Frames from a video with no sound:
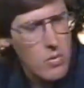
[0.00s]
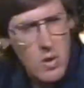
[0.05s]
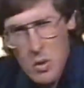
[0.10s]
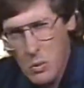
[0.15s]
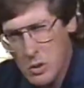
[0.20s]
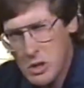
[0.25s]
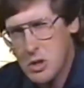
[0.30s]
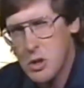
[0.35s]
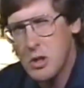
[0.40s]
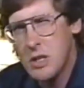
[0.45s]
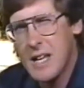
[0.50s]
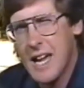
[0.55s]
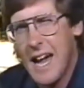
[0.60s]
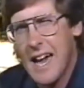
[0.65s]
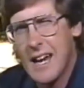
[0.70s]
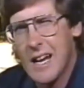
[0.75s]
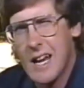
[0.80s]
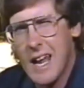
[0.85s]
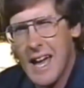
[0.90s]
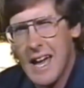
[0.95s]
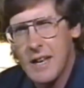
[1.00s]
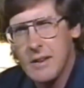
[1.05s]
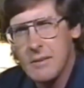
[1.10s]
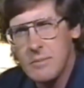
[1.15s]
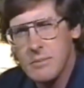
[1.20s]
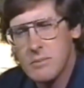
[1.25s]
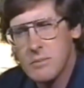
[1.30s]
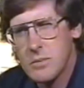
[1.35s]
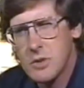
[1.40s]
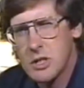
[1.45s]
It was good cattle land,
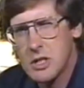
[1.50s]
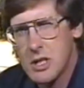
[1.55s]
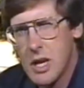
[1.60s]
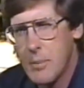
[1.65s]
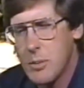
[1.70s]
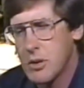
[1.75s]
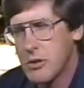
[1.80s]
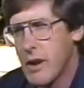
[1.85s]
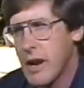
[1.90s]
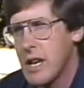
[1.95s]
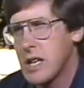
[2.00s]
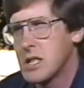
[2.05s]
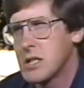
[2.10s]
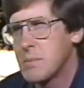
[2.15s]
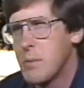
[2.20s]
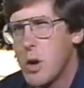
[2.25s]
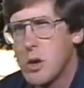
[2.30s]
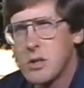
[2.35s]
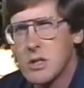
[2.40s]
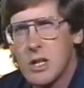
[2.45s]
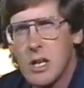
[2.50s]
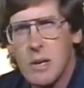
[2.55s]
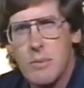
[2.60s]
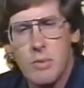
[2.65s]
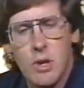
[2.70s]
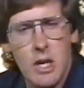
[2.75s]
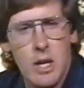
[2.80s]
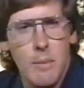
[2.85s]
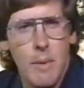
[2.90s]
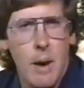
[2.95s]
summer range mostly,
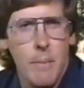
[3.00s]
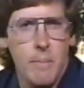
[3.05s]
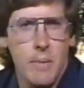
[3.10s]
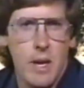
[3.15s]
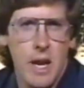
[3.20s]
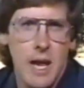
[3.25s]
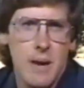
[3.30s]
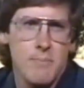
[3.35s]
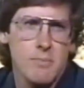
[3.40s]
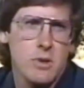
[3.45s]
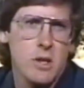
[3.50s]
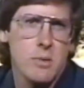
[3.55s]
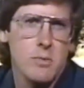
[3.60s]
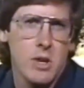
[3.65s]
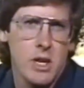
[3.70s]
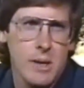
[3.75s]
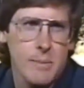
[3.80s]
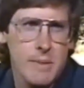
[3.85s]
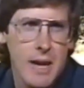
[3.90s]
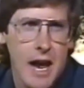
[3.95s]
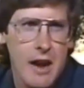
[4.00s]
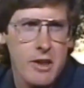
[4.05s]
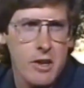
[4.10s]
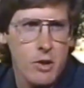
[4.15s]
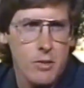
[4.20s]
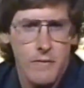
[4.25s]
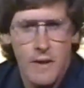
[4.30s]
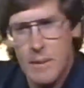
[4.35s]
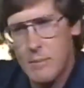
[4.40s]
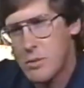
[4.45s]
bring them up in April, bring them down in
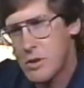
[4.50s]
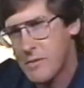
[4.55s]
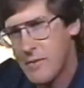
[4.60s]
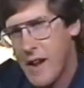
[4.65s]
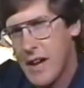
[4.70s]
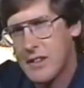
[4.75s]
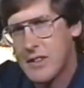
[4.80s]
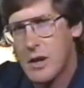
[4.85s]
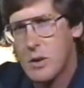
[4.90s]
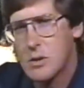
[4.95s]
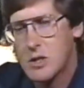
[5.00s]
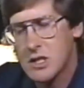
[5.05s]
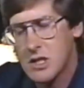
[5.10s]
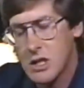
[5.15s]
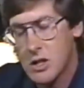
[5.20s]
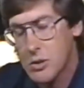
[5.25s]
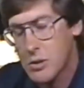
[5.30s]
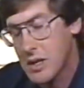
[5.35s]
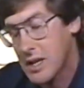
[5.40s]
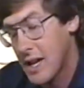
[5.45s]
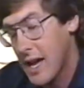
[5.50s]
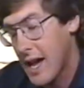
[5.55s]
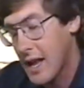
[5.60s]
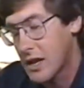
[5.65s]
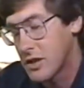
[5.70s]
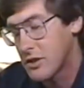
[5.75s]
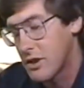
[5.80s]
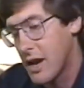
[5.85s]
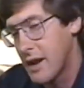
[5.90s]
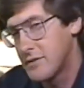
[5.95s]
November. In fact, they were still doing
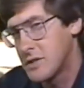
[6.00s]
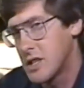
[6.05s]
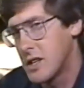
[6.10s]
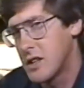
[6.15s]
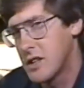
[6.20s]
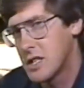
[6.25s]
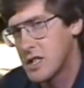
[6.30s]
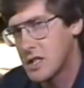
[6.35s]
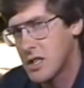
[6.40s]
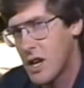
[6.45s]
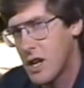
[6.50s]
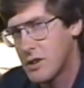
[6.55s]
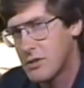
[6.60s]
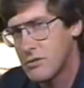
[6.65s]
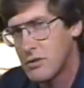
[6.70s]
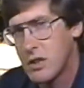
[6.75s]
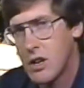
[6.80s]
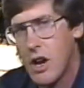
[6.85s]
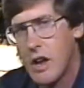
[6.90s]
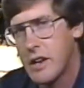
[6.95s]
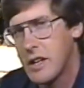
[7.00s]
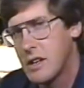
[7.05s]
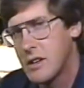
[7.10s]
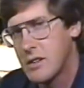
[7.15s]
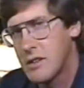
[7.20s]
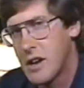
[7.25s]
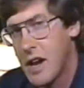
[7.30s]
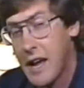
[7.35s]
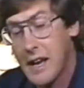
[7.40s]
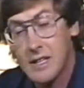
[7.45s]
cattle drives into this country on into
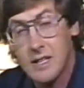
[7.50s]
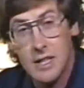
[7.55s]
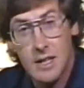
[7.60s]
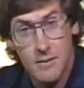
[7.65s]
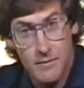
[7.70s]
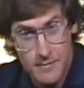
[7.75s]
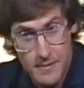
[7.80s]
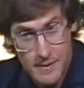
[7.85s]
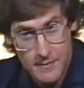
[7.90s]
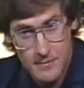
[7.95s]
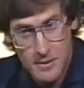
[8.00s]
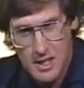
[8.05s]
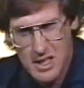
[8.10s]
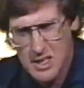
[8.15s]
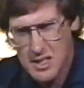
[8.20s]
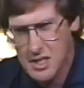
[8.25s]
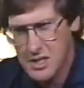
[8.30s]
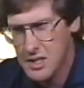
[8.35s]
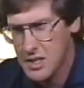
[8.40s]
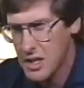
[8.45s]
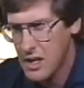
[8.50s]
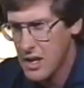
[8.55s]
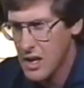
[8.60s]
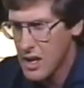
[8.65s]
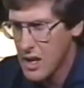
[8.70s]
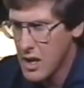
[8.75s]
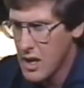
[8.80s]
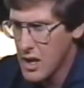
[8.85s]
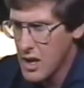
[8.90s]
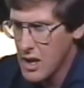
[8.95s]
the 1950s.
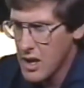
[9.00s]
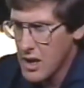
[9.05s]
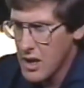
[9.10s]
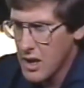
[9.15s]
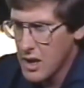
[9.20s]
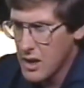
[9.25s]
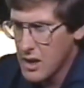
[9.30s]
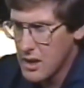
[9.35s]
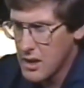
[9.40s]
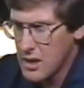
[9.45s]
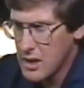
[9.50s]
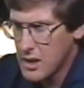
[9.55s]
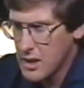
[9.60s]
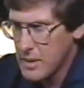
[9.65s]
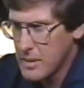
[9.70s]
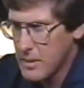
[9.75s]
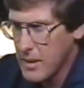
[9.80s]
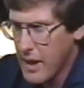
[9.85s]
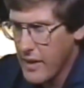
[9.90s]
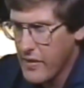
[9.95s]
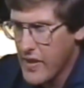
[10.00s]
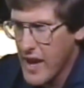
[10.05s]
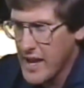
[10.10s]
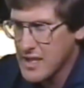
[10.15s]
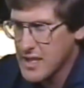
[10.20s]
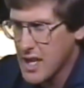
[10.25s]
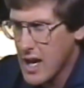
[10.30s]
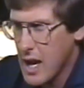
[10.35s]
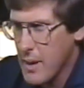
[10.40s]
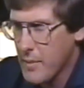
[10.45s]
At that
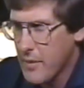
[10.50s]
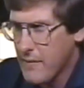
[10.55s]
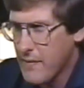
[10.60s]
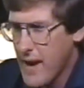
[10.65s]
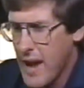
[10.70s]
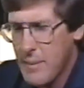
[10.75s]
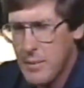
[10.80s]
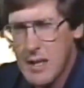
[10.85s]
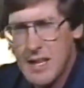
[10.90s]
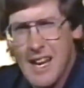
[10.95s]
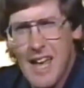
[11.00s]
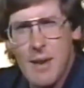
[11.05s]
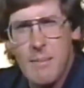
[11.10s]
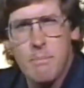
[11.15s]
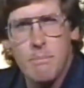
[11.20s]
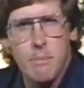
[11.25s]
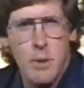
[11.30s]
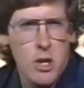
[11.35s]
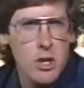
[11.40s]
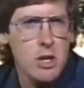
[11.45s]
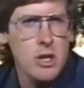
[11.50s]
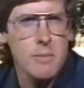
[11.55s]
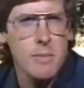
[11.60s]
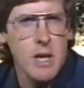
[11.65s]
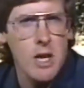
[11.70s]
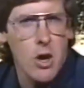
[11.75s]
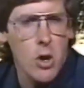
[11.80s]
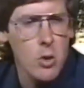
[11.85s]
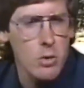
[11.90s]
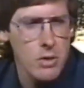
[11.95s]
time, a family named
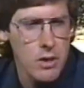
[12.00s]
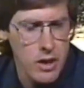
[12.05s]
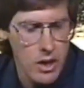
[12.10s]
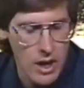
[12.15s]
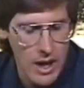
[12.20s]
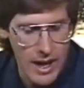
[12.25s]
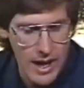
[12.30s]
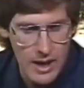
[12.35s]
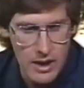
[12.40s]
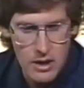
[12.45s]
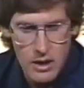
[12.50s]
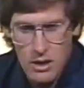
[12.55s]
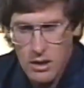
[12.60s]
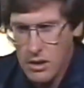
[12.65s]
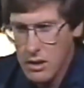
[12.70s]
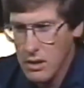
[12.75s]
Bergman owned the land.